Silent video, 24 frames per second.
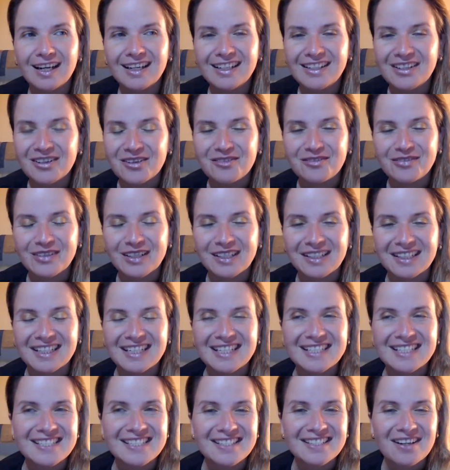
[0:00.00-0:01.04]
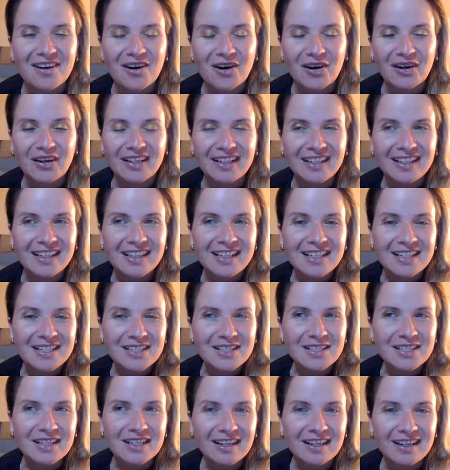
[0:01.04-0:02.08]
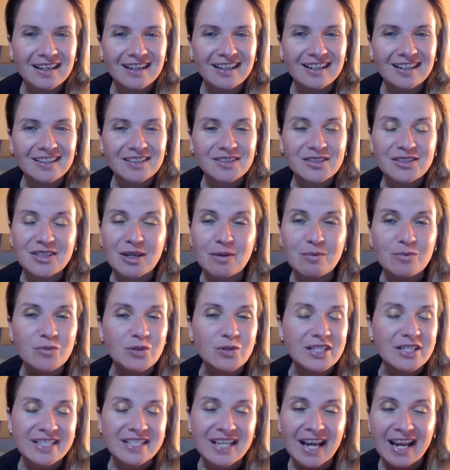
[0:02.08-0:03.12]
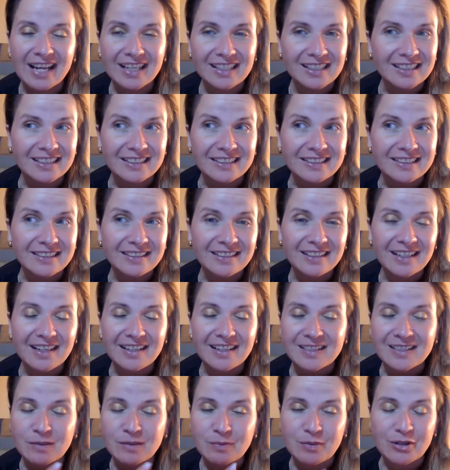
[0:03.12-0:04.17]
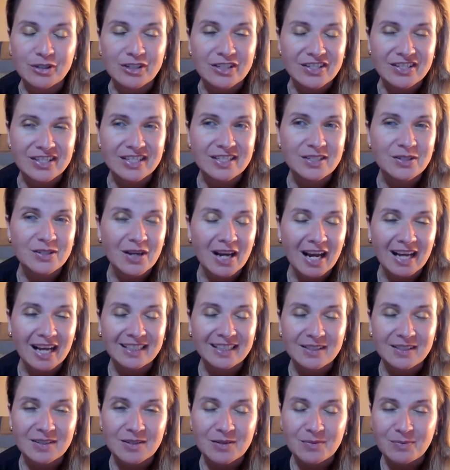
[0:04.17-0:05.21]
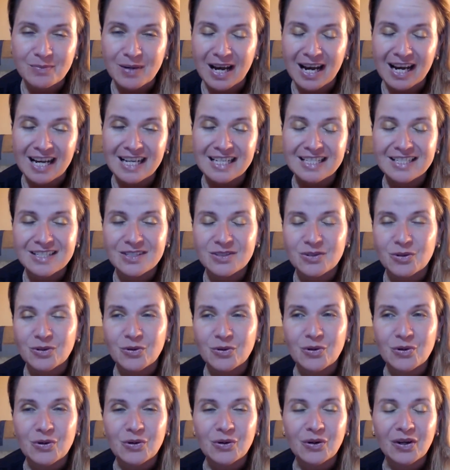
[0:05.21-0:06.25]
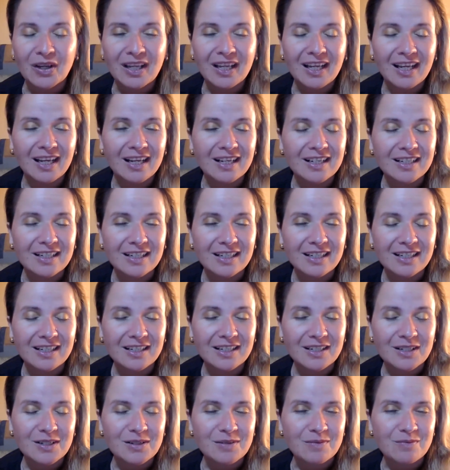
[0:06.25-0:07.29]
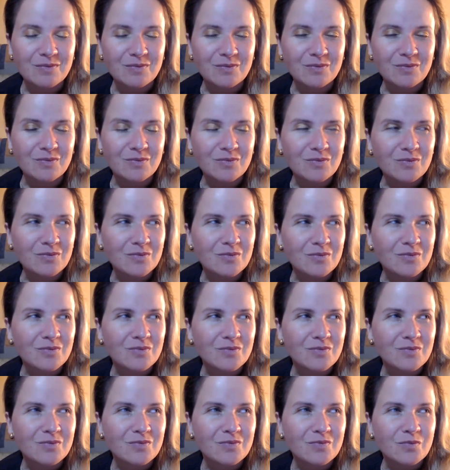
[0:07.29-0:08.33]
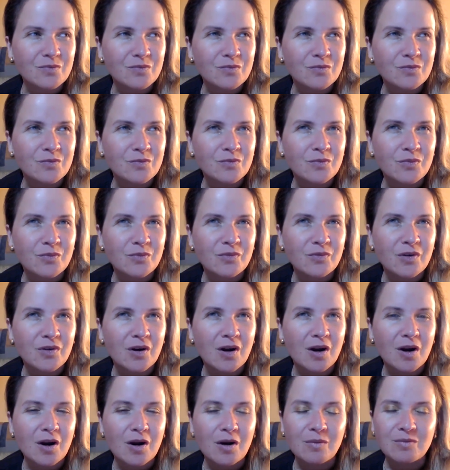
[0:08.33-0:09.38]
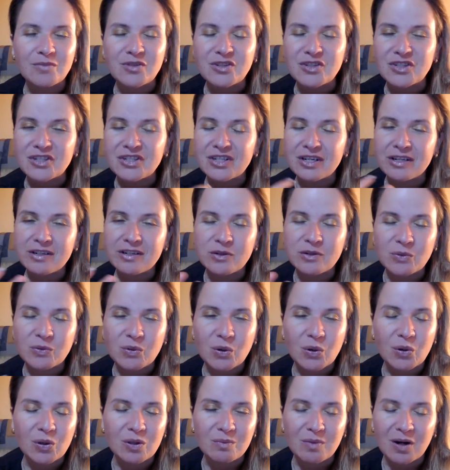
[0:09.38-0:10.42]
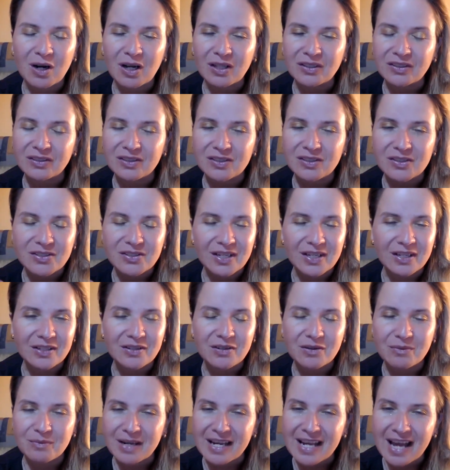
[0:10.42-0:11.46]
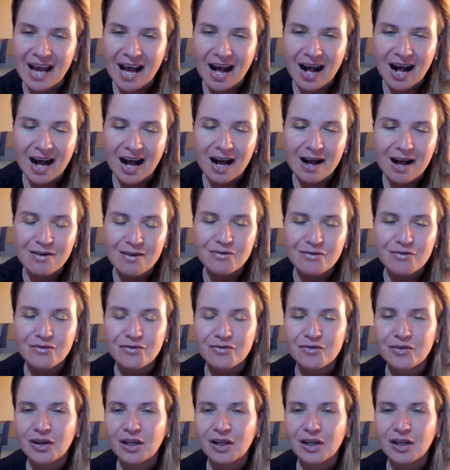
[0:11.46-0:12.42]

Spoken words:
your feelings on some recycled experiences you had in the past or um, from certain role models that you may have